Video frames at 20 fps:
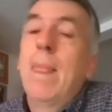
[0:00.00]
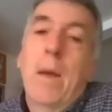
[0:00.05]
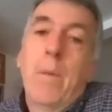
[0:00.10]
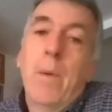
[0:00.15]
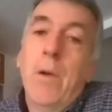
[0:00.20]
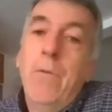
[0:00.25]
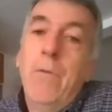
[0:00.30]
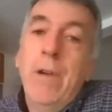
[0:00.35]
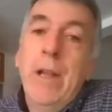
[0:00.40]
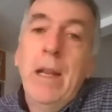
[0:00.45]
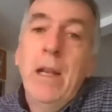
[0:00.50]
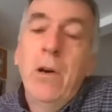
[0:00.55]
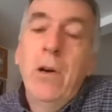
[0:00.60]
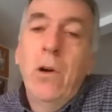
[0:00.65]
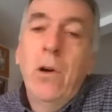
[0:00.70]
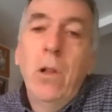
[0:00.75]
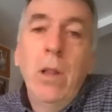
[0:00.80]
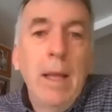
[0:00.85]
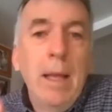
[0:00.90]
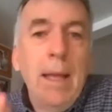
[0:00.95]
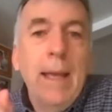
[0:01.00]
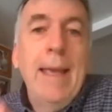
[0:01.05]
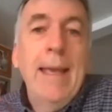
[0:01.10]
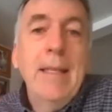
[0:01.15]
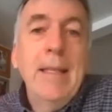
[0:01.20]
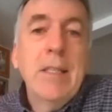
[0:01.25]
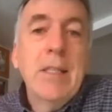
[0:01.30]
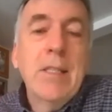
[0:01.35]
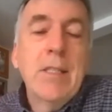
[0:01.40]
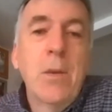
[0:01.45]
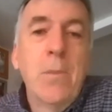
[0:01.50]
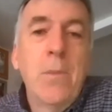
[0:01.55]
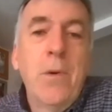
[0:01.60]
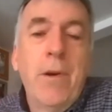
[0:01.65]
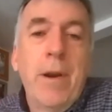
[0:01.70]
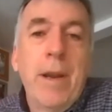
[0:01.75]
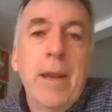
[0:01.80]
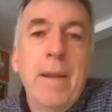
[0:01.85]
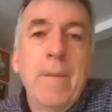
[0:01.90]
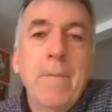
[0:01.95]
I won't read it all. Here's a
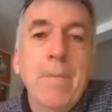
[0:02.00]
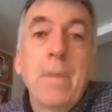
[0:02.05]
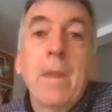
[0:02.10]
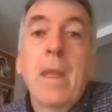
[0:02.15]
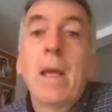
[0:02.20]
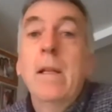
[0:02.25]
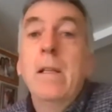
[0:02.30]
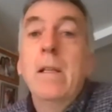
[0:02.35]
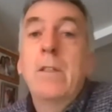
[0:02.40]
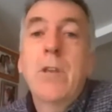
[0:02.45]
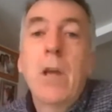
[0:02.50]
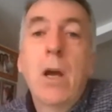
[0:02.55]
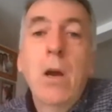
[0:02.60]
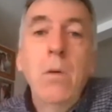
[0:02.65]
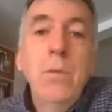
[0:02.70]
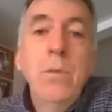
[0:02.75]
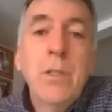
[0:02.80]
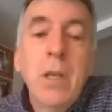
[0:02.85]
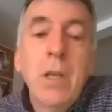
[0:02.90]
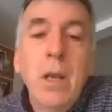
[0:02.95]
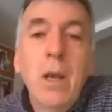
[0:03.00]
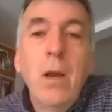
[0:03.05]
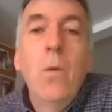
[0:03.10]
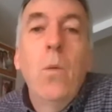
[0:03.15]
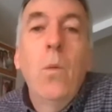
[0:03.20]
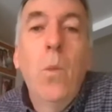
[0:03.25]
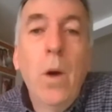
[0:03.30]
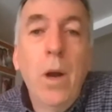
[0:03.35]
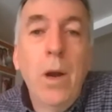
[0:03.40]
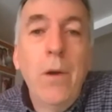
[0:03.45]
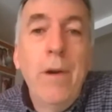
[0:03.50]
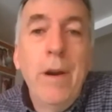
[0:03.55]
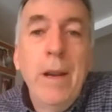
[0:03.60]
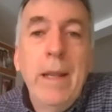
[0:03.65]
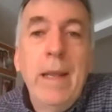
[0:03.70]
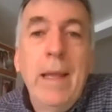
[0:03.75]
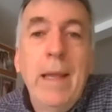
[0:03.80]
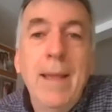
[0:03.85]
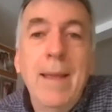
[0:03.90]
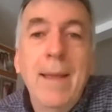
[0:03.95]
summary Don't
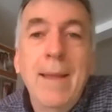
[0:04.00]
worry,